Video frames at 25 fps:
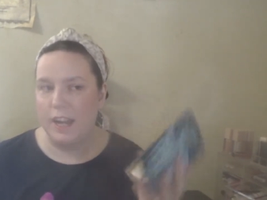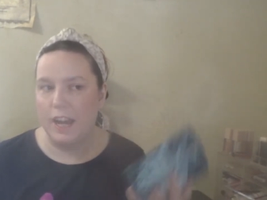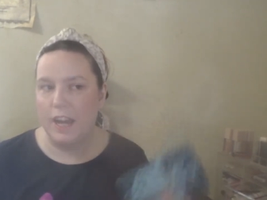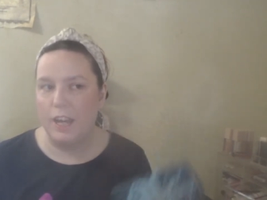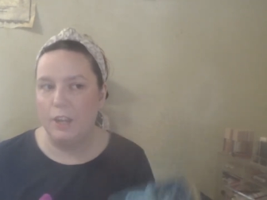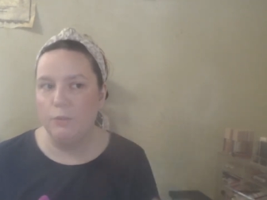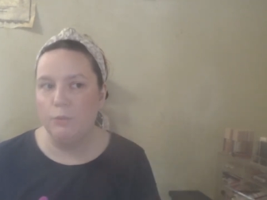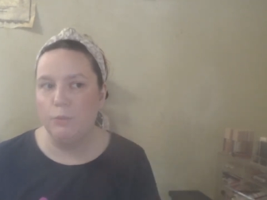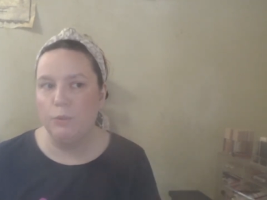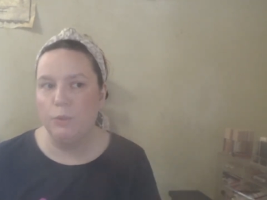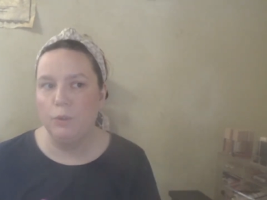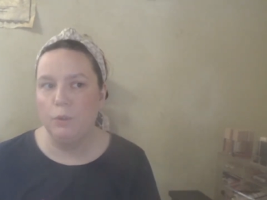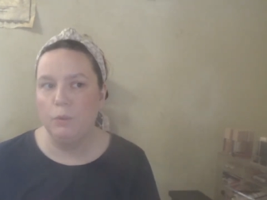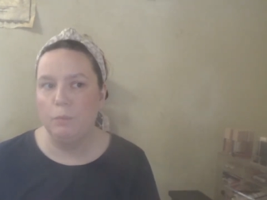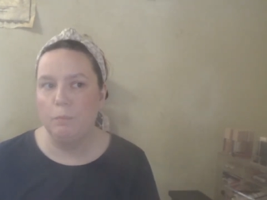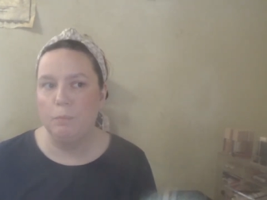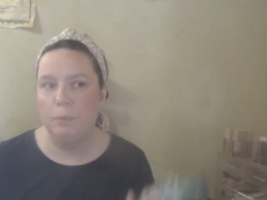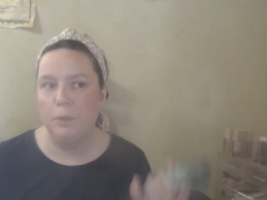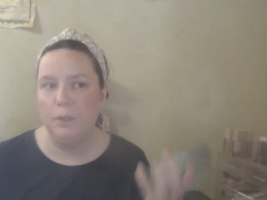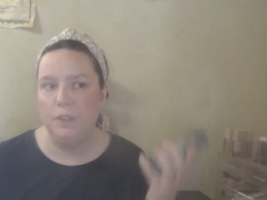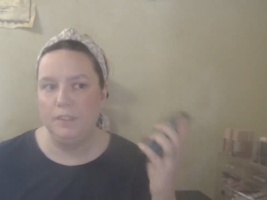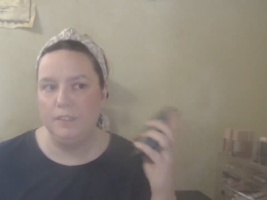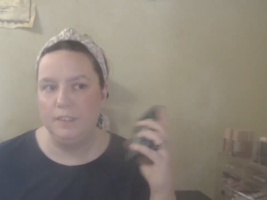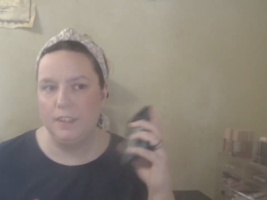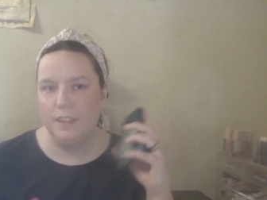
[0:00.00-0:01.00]
I will
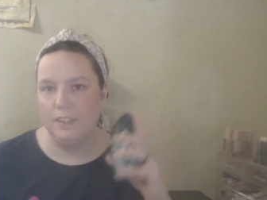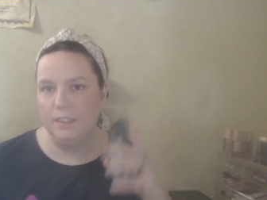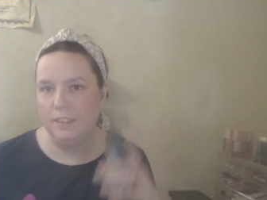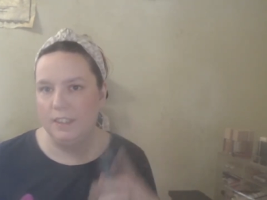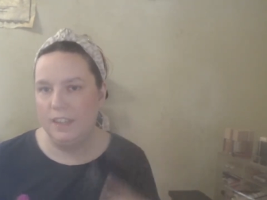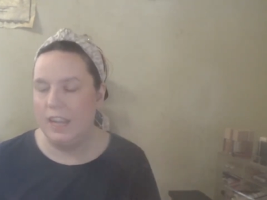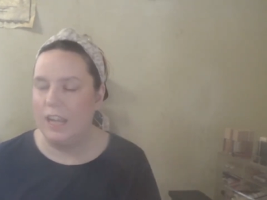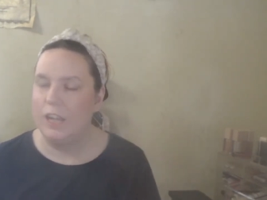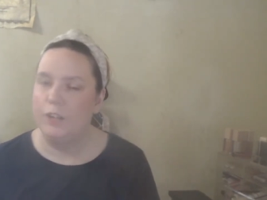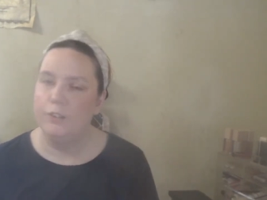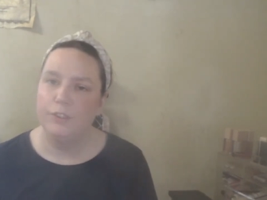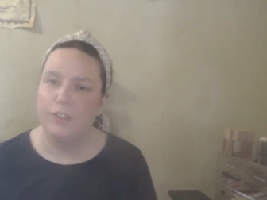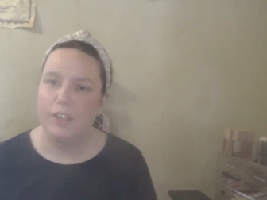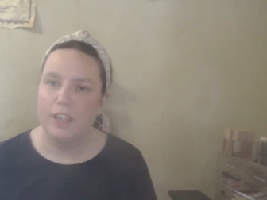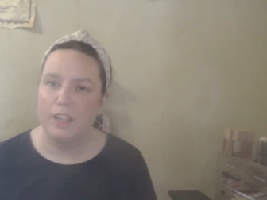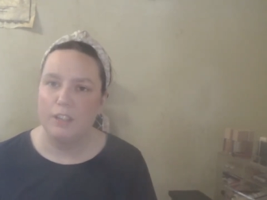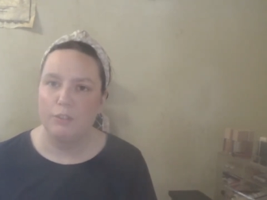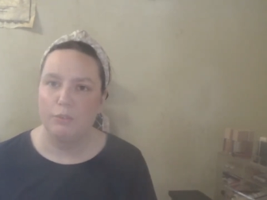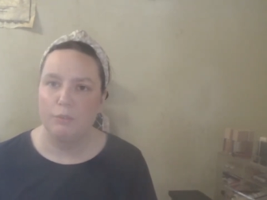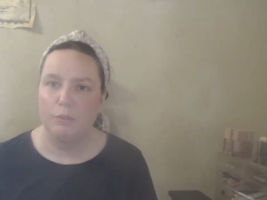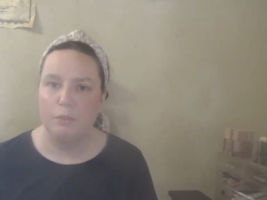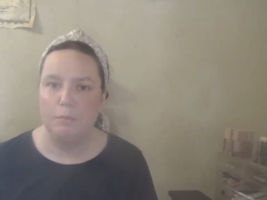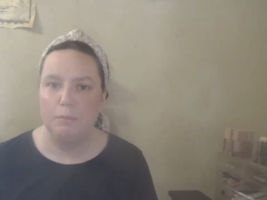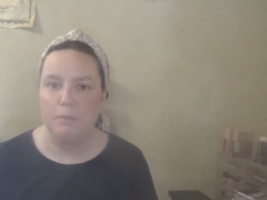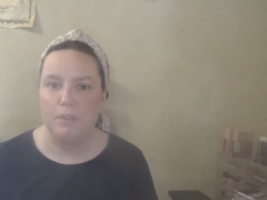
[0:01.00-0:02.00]
put down the Hourglass
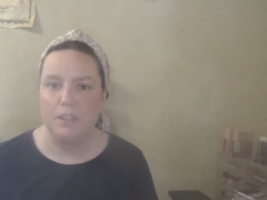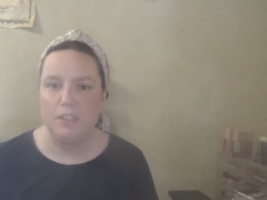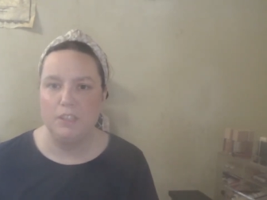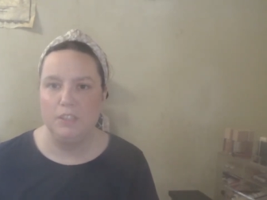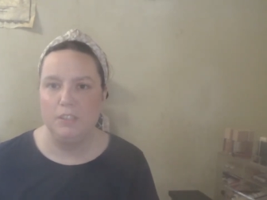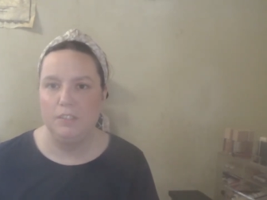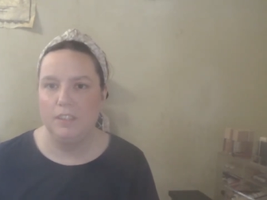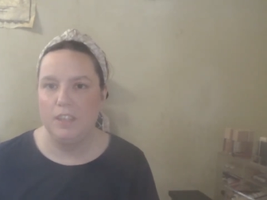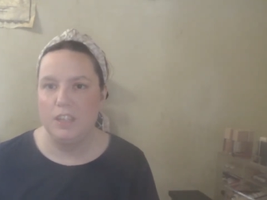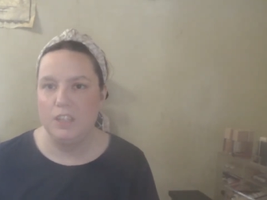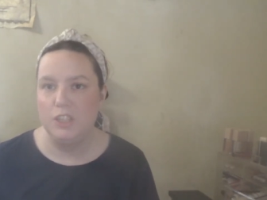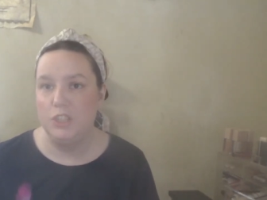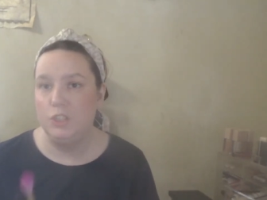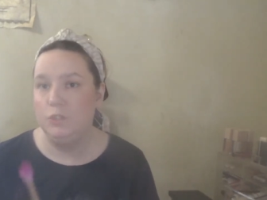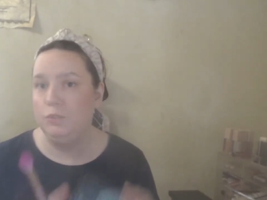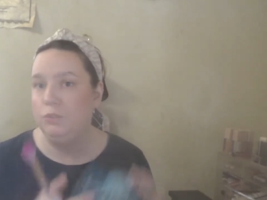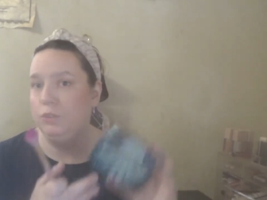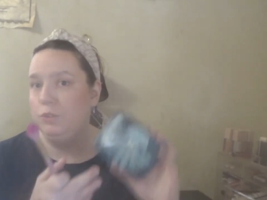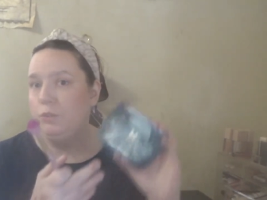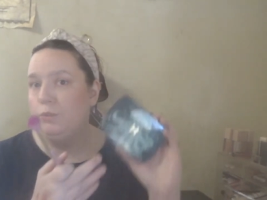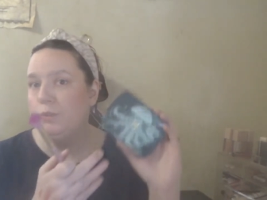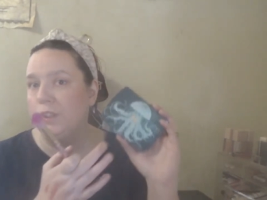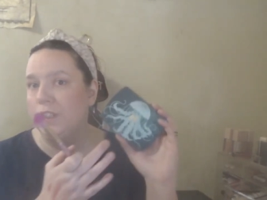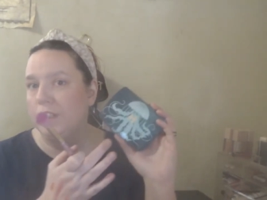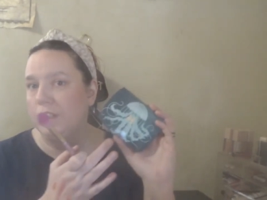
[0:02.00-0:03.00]
website just in case you
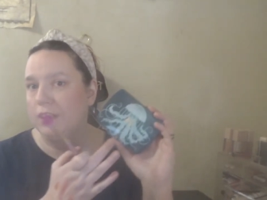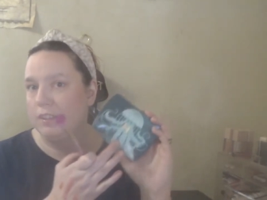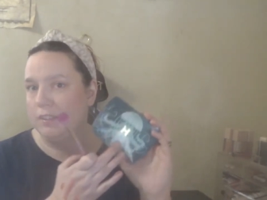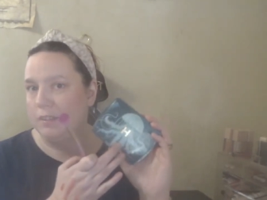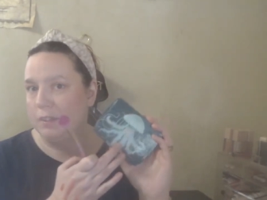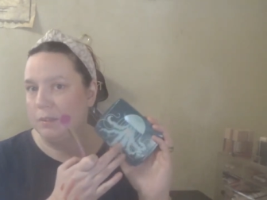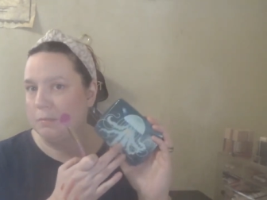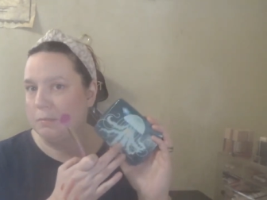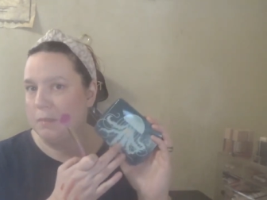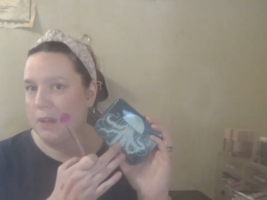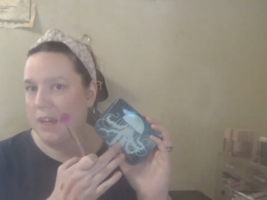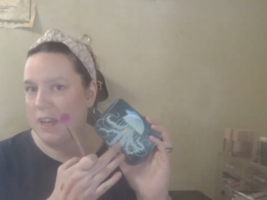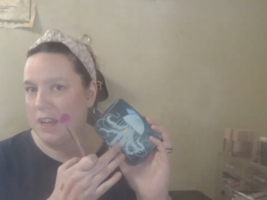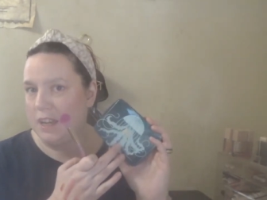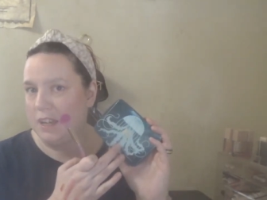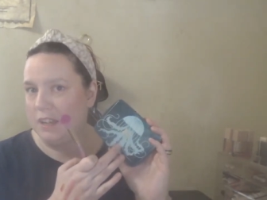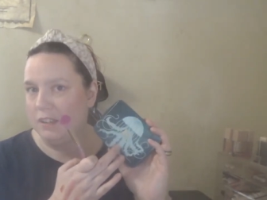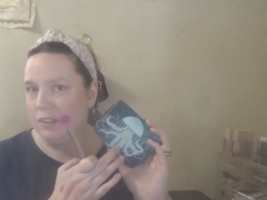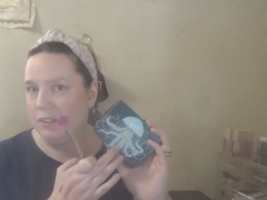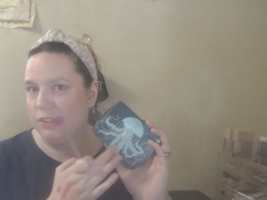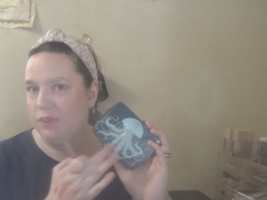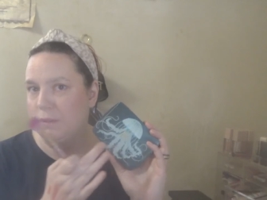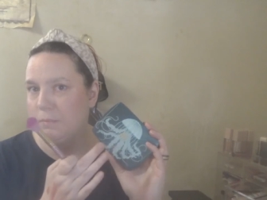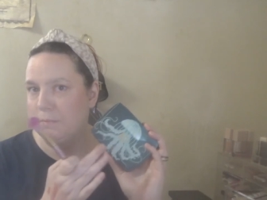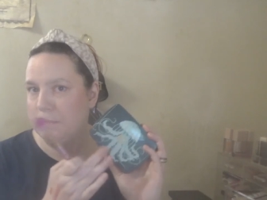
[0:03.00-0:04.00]
do want to
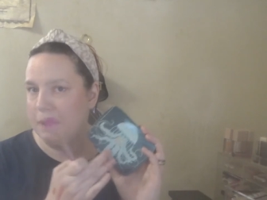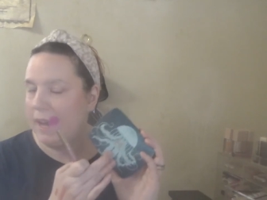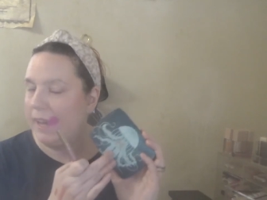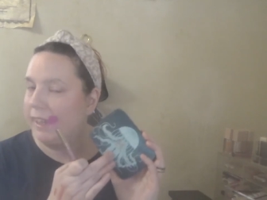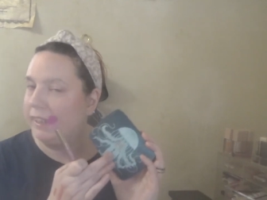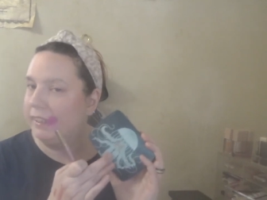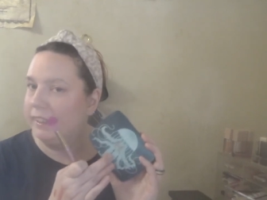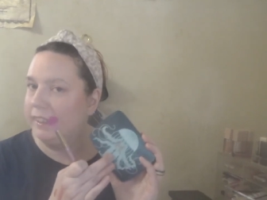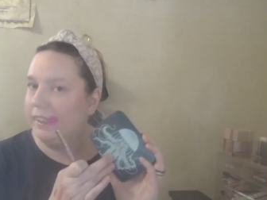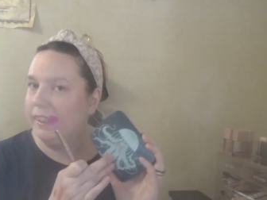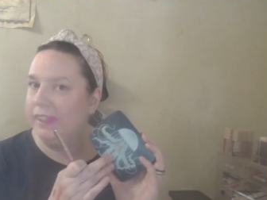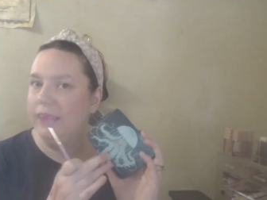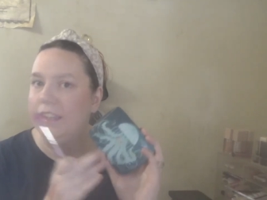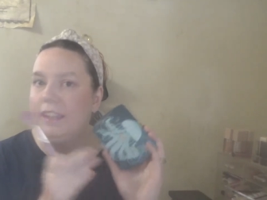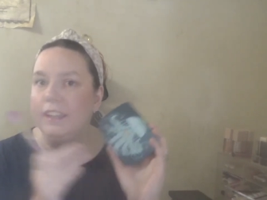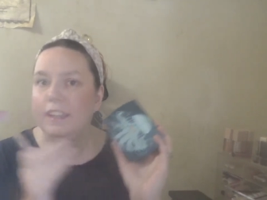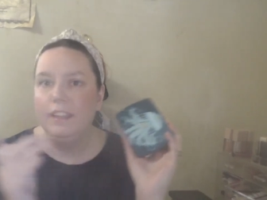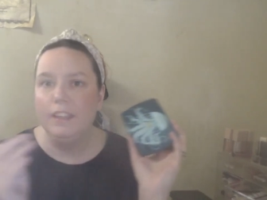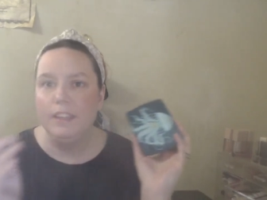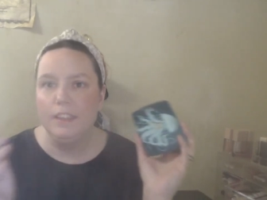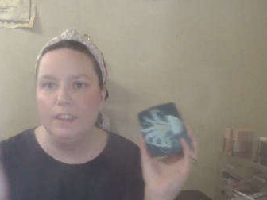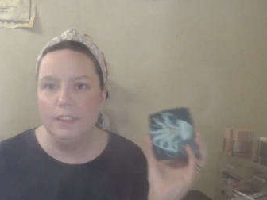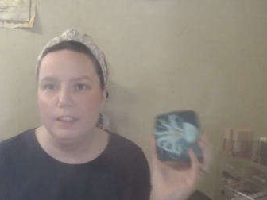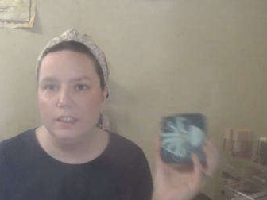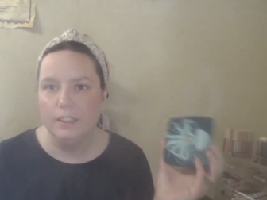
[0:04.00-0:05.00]
customize the palette,
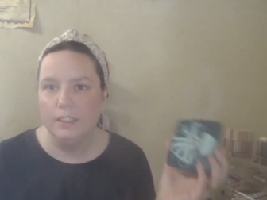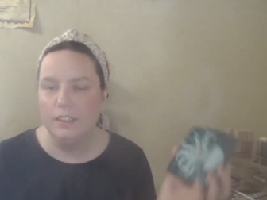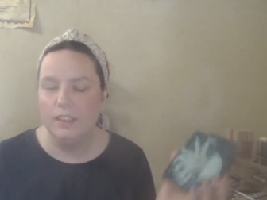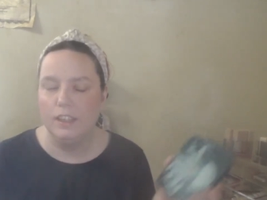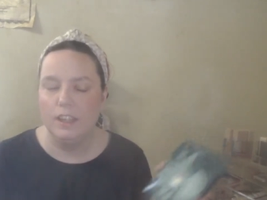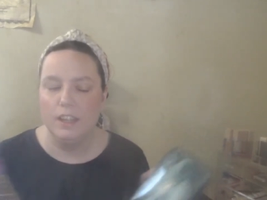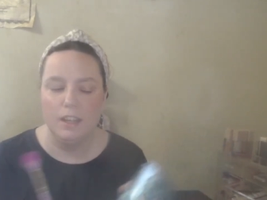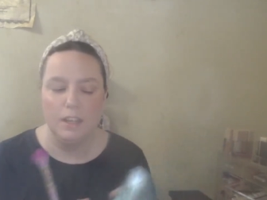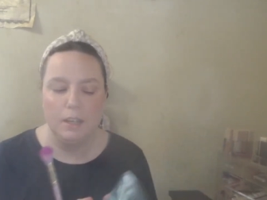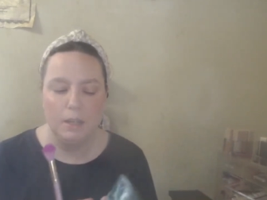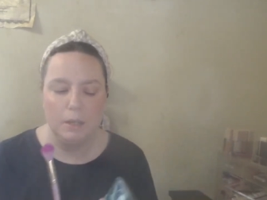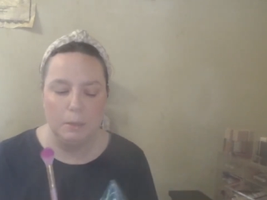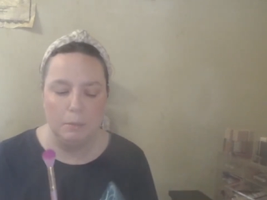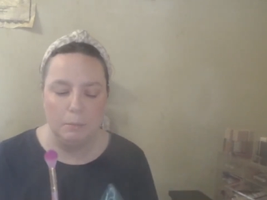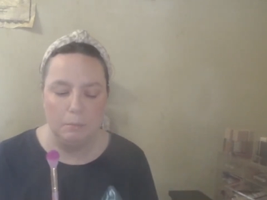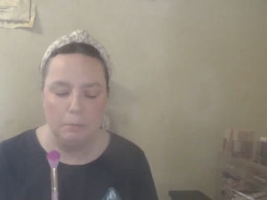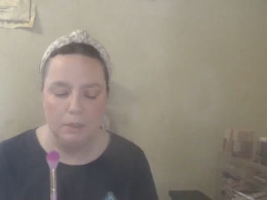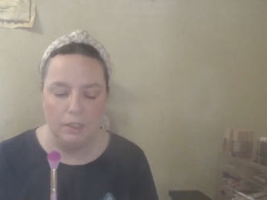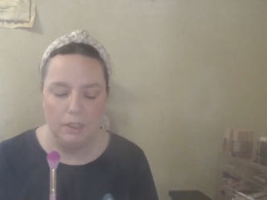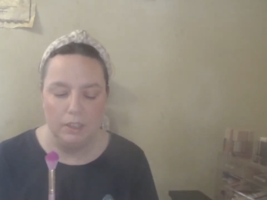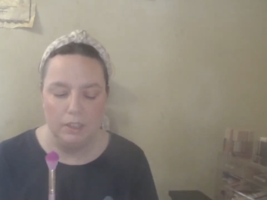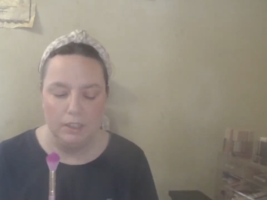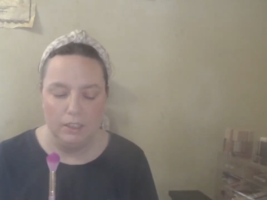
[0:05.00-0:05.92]
the um,